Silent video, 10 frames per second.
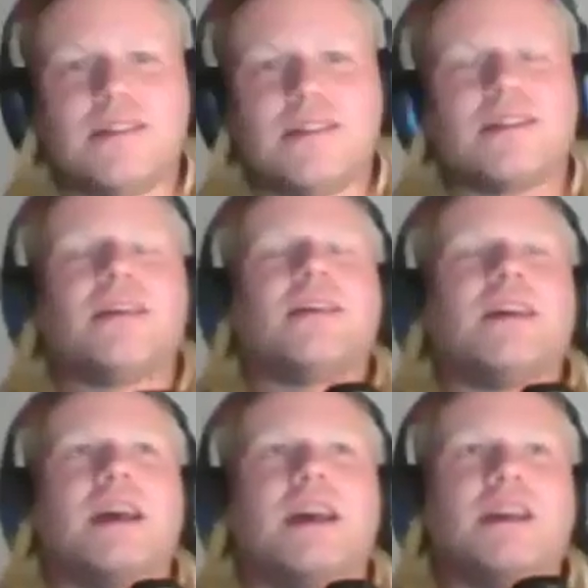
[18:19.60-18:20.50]
and
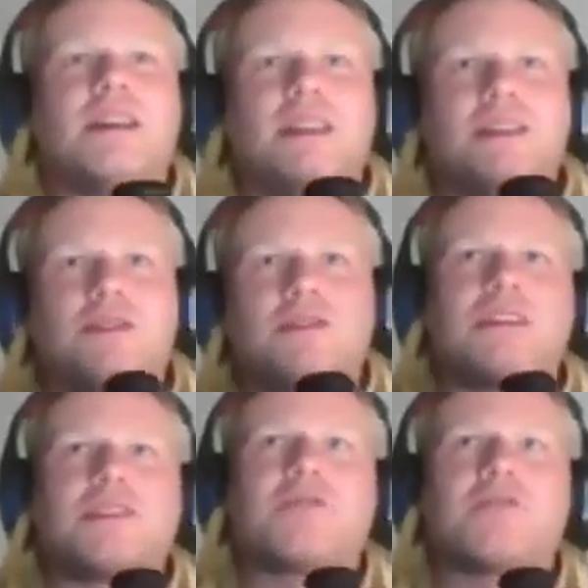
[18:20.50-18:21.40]
you
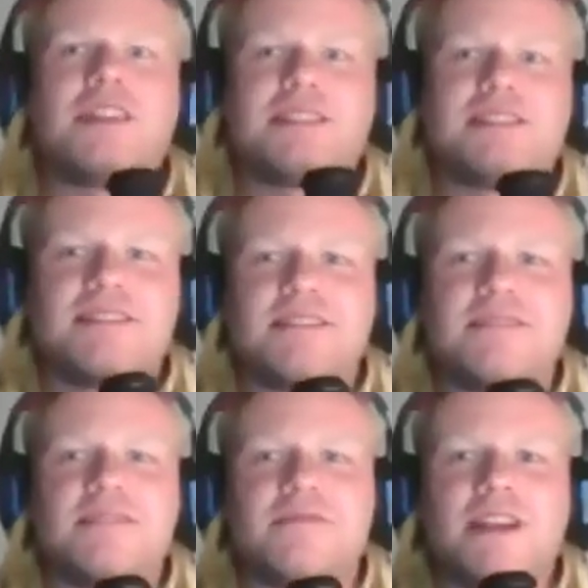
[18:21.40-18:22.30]
had a great
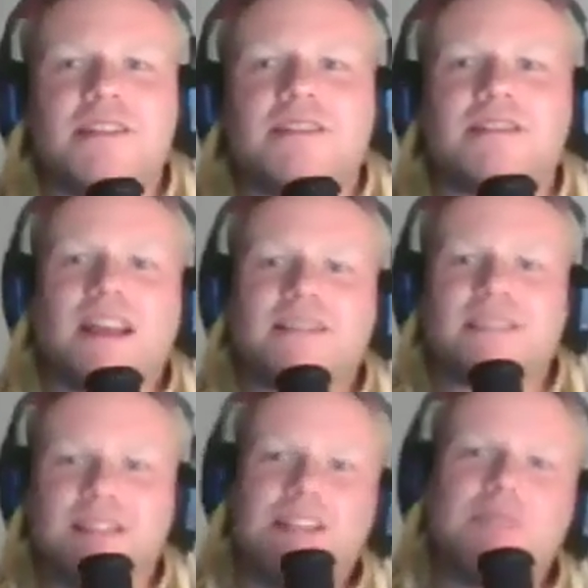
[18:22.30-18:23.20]
season, right, as a
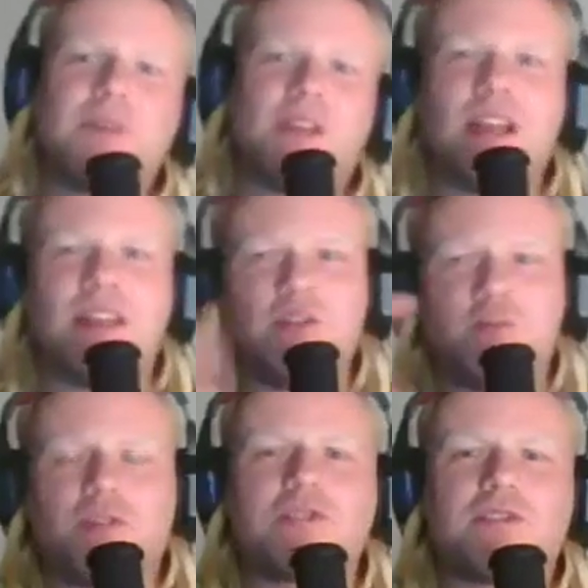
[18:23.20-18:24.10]
team, and you
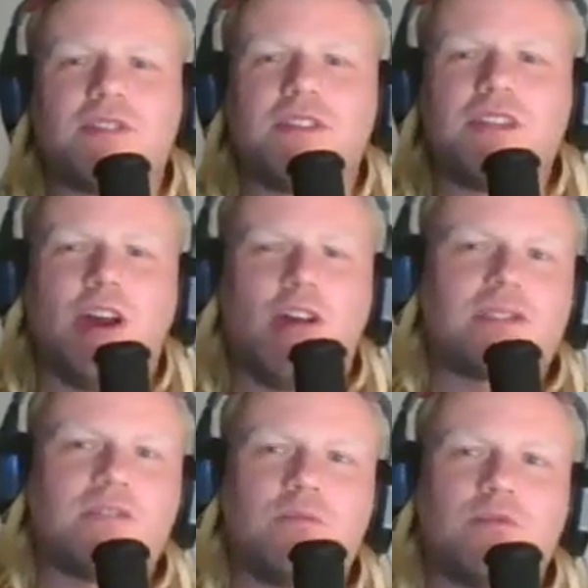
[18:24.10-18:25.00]
personally
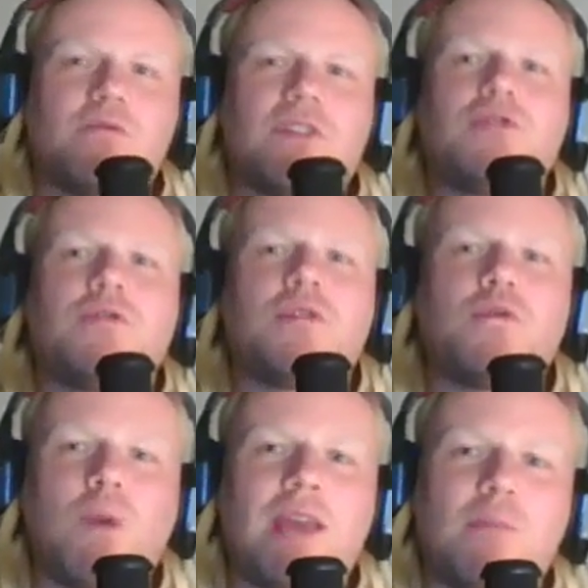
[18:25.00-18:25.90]
also proved that you are
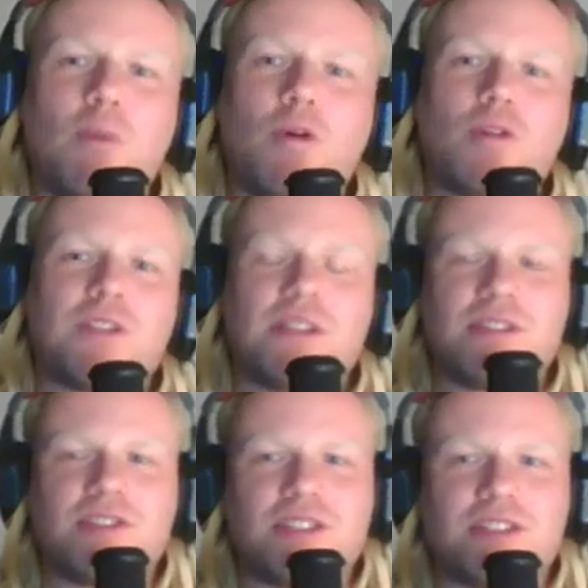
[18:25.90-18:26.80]
way more
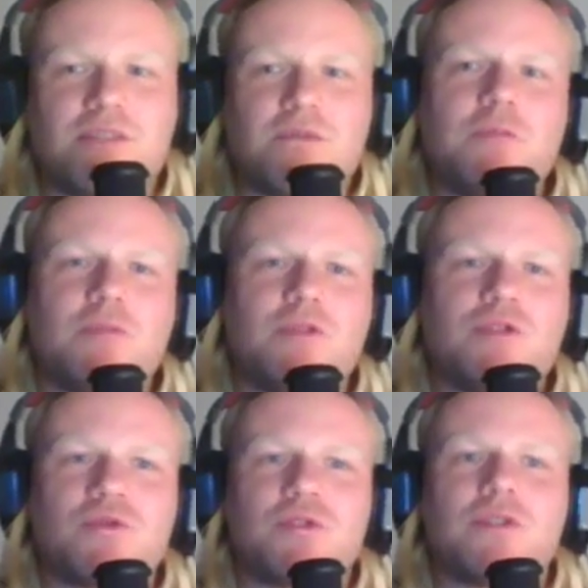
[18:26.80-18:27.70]
than just a 3-point
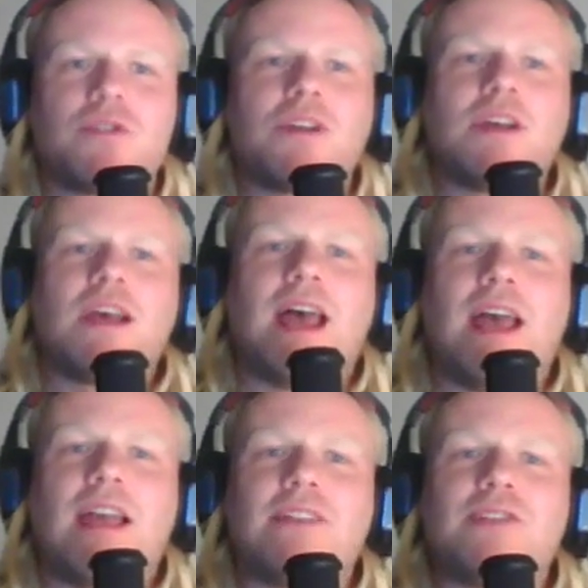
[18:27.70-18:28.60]
shooter.
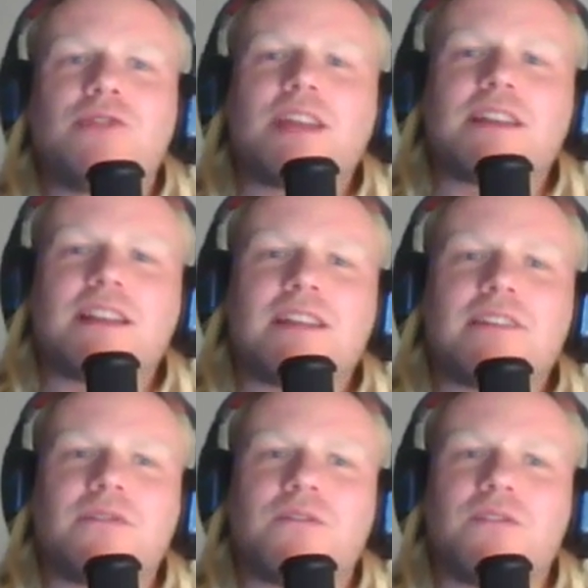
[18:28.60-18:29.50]
And you had a lot
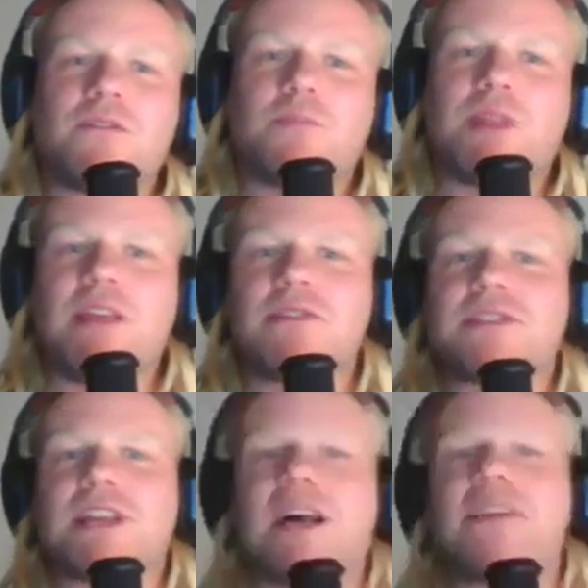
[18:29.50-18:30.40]
of
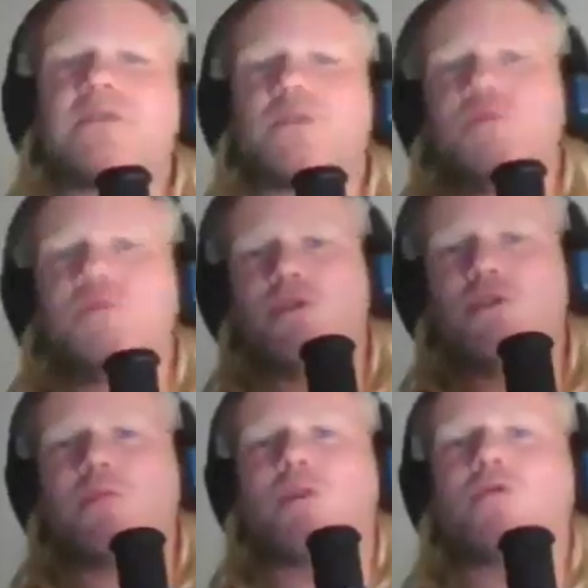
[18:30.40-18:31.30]
players either from
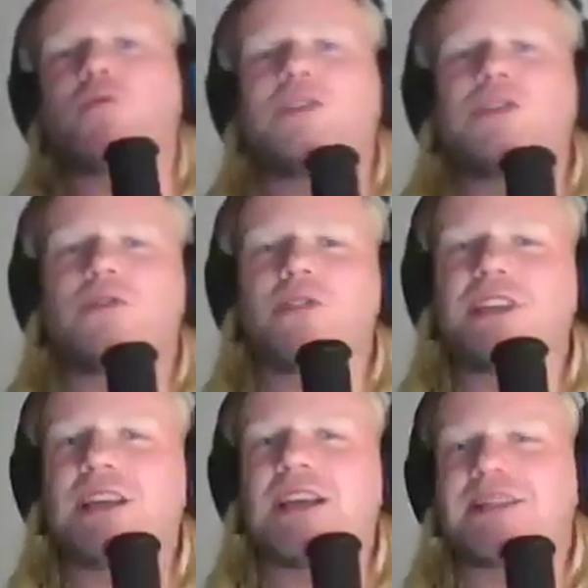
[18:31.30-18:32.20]
Europe or with
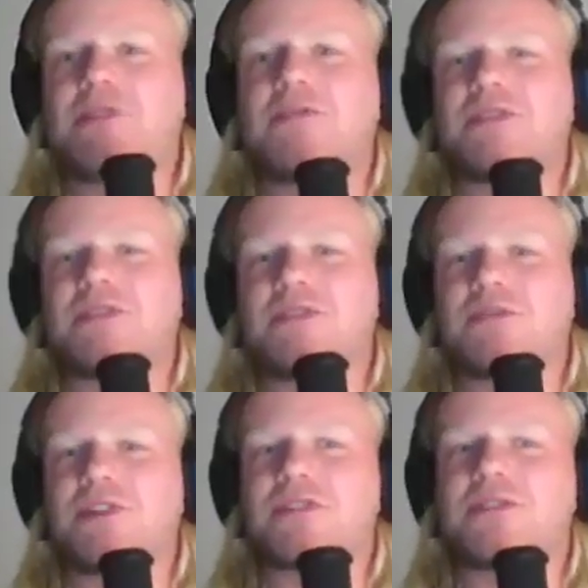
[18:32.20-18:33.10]
EuroLeague experience on the
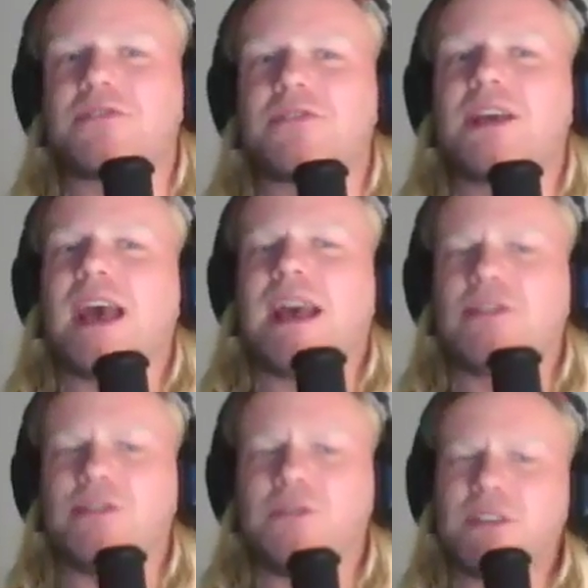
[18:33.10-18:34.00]
roster. And
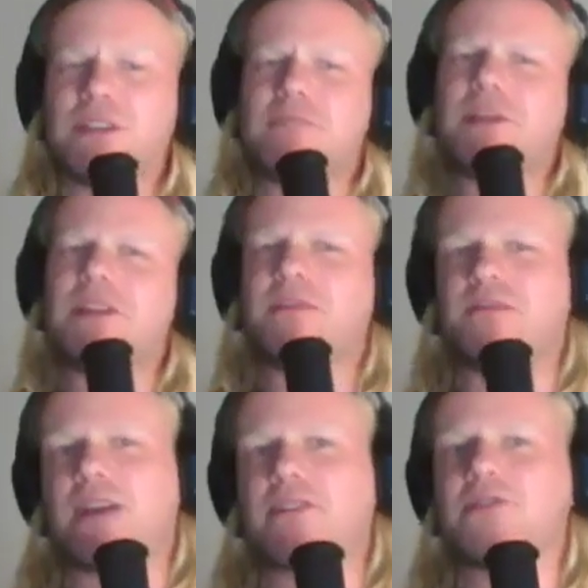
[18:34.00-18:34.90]
do you think that played a
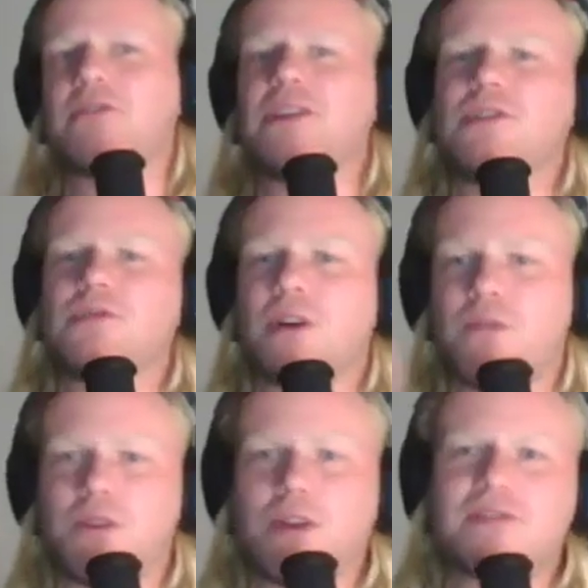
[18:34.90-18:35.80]
factor in your
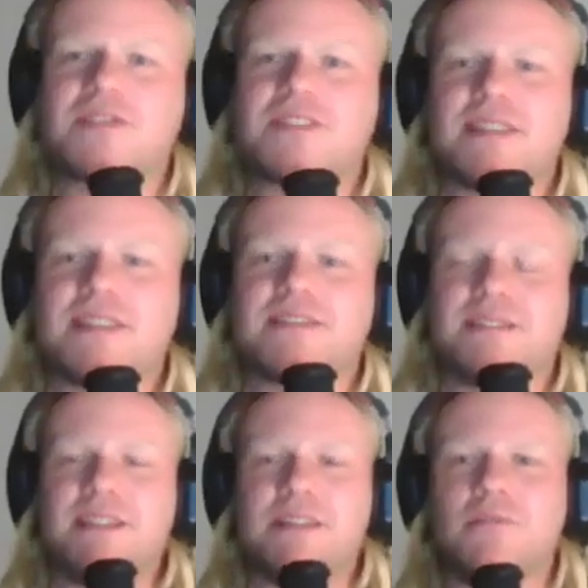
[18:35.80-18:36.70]
overall success as a
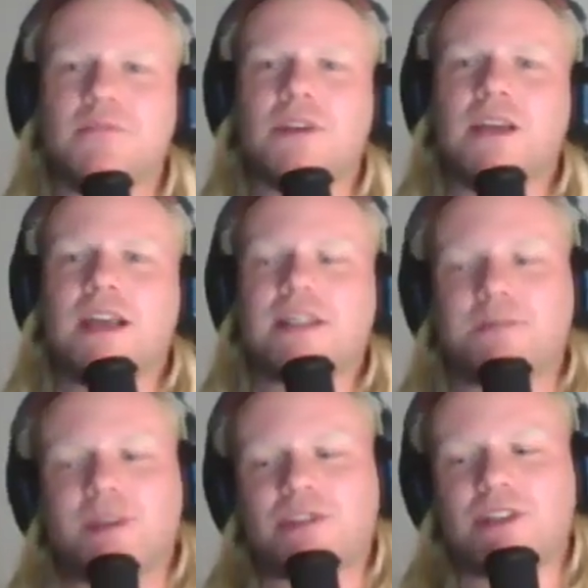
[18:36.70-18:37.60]
team,
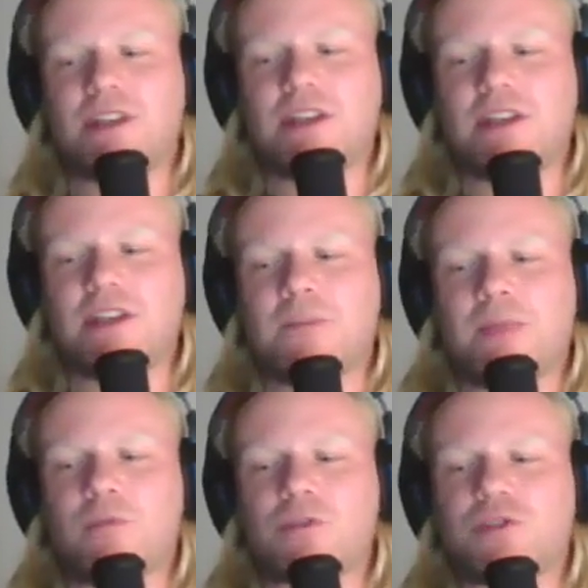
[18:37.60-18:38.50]
especially
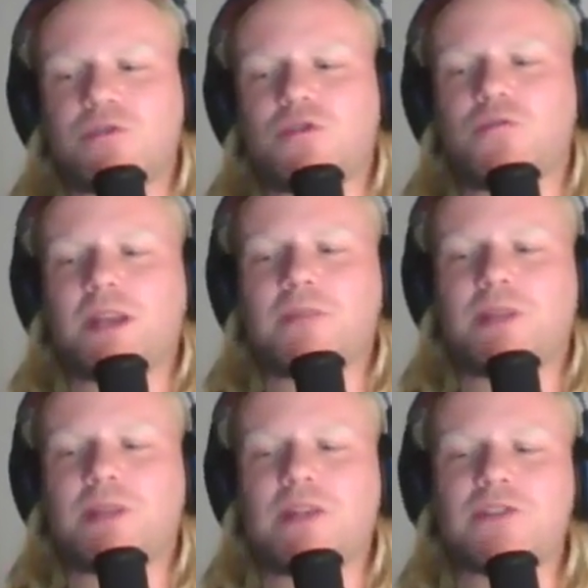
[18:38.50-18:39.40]
what your two main
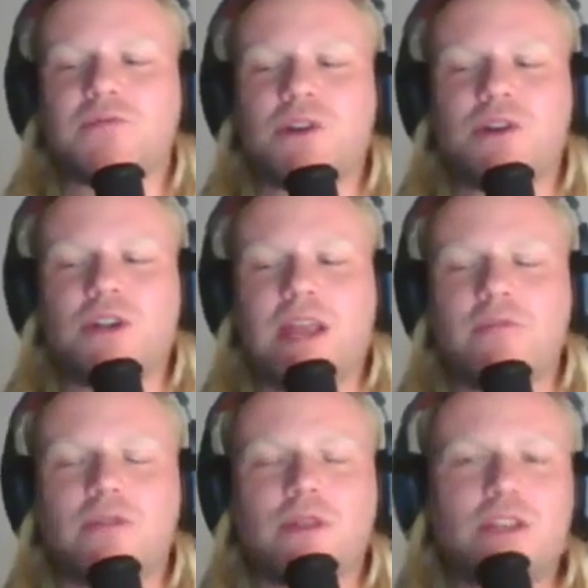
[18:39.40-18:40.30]
players were
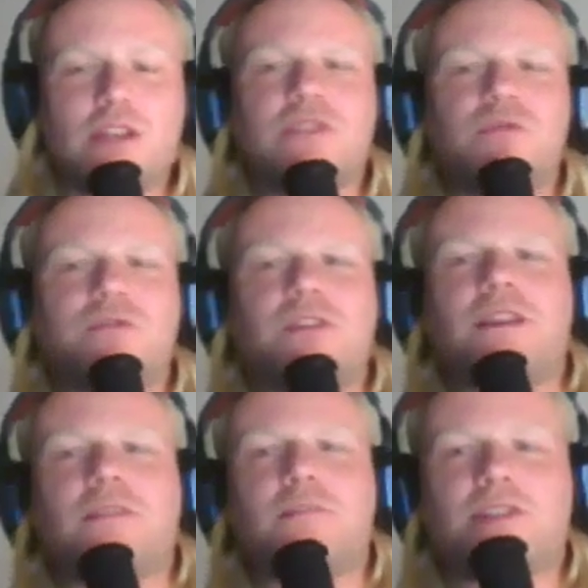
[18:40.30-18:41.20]
able to achieve with
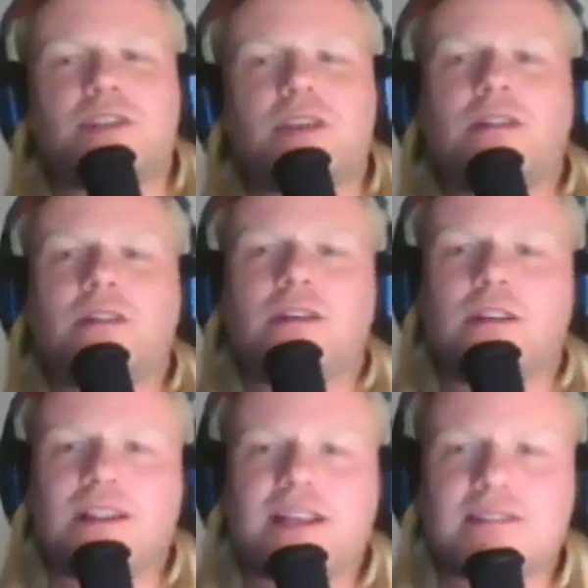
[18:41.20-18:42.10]
Fenerbahce
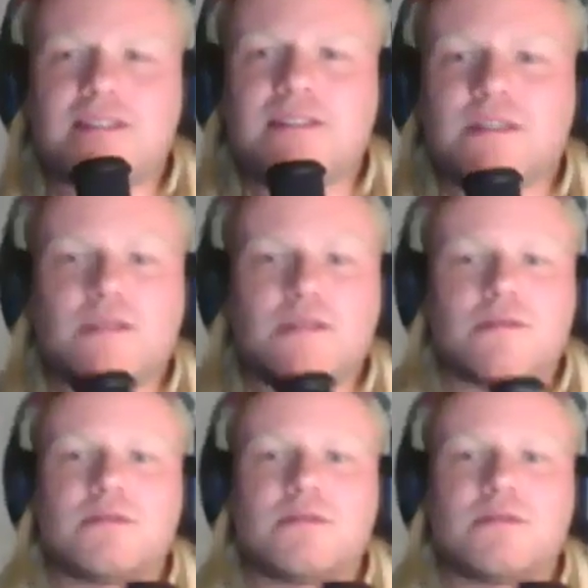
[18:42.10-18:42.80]
last season?